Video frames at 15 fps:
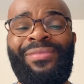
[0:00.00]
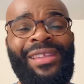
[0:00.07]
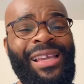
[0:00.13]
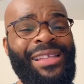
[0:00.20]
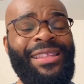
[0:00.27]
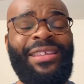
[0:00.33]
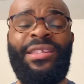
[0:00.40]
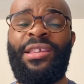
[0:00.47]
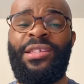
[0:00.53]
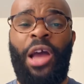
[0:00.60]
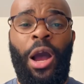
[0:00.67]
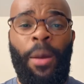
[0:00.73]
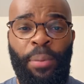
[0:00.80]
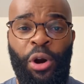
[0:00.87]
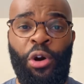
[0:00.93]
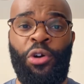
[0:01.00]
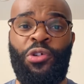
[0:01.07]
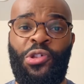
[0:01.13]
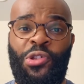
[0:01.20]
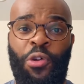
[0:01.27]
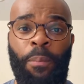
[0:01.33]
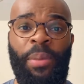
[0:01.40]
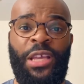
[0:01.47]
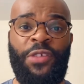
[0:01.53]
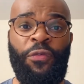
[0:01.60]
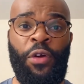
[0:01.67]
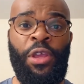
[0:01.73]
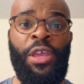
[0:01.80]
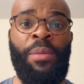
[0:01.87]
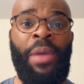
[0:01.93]
This is a personal best for
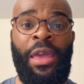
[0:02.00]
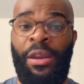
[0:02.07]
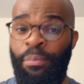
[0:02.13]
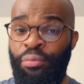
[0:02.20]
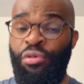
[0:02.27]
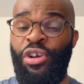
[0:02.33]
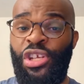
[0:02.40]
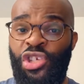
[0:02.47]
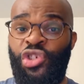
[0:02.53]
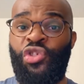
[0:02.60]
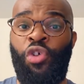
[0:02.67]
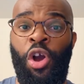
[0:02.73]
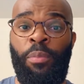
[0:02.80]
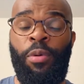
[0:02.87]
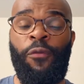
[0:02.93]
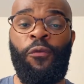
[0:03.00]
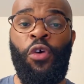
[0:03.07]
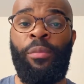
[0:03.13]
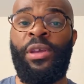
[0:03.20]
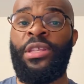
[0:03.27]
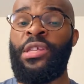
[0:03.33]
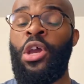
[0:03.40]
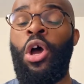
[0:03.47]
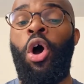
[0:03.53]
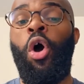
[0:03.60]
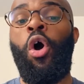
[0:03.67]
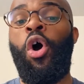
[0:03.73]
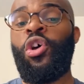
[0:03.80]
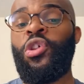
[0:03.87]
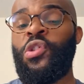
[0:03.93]
him and a pretty strong performance.
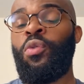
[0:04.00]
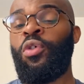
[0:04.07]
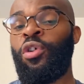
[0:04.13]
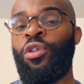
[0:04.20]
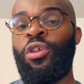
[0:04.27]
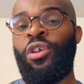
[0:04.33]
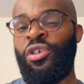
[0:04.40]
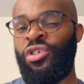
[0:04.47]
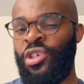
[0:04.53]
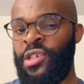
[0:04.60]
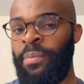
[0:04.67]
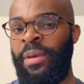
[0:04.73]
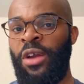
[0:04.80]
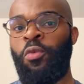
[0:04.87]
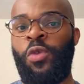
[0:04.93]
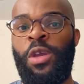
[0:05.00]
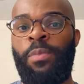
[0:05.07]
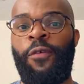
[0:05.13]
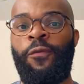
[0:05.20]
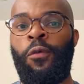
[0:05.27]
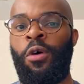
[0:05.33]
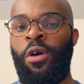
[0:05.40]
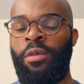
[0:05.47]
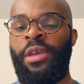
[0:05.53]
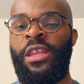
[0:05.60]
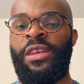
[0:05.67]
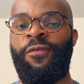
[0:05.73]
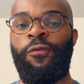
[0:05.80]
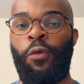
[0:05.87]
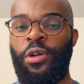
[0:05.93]
Also earlier, just about a week before on
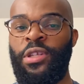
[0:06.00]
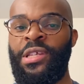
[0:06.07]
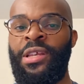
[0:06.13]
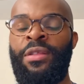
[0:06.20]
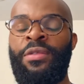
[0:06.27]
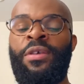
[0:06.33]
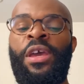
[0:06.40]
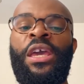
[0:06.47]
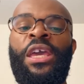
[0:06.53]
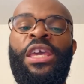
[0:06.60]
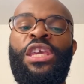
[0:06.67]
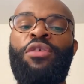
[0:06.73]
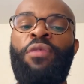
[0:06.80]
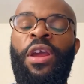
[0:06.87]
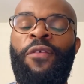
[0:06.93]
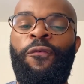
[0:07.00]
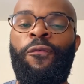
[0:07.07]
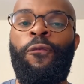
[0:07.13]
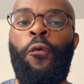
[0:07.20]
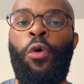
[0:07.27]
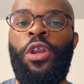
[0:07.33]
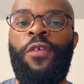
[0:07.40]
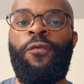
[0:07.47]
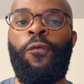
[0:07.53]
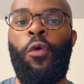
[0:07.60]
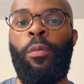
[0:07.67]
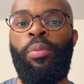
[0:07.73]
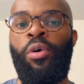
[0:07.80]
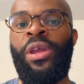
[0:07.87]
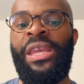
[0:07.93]
May 14th, he ran
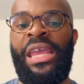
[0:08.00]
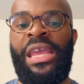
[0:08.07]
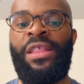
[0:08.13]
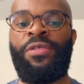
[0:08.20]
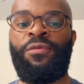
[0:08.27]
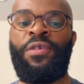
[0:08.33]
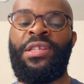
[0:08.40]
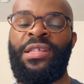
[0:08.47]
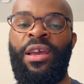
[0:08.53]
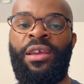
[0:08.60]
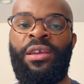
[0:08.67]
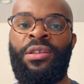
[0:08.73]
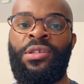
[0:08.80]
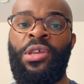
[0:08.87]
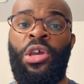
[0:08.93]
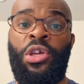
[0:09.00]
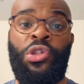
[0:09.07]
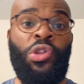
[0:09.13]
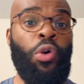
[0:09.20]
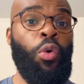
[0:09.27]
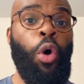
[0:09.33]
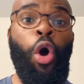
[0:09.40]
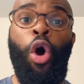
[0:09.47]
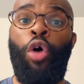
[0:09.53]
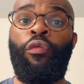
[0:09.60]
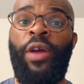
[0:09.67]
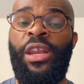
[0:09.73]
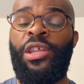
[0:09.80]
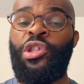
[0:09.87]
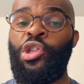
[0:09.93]
44.83 seconds. So
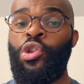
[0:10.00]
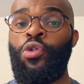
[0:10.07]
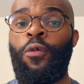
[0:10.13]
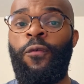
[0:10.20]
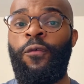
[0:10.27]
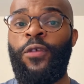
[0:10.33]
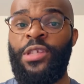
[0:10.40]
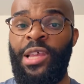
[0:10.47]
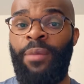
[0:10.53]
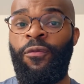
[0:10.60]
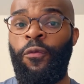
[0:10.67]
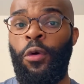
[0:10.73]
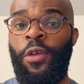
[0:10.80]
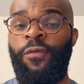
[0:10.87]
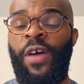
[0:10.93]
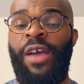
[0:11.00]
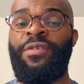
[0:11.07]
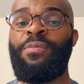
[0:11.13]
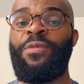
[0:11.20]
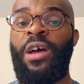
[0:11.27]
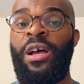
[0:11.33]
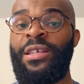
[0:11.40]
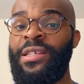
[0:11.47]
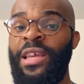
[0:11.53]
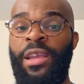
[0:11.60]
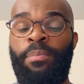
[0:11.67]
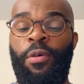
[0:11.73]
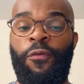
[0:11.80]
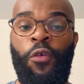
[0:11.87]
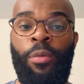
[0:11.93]
already two sub 45 second
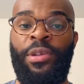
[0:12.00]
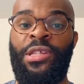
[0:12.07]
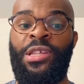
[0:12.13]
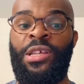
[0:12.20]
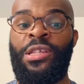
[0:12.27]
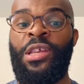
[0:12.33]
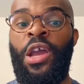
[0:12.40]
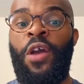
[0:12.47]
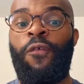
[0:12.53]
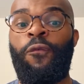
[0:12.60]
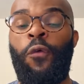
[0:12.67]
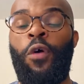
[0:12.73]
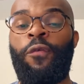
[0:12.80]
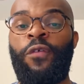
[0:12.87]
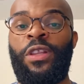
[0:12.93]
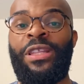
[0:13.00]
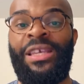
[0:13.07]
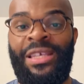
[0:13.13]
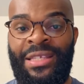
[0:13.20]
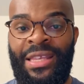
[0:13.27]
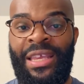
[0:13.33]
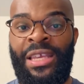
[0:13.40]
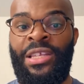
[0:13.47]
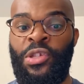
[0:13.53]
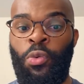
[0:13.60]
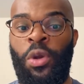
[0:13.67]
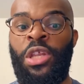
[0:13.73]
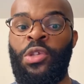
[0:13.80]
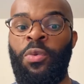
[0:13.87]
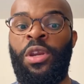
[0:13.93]
performances for Feliz in
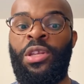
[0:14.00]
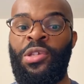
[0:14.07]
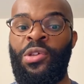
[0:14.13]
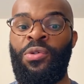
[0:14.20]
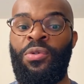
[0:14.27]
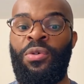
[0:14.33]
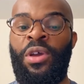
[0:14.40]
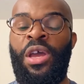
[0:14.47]
2022.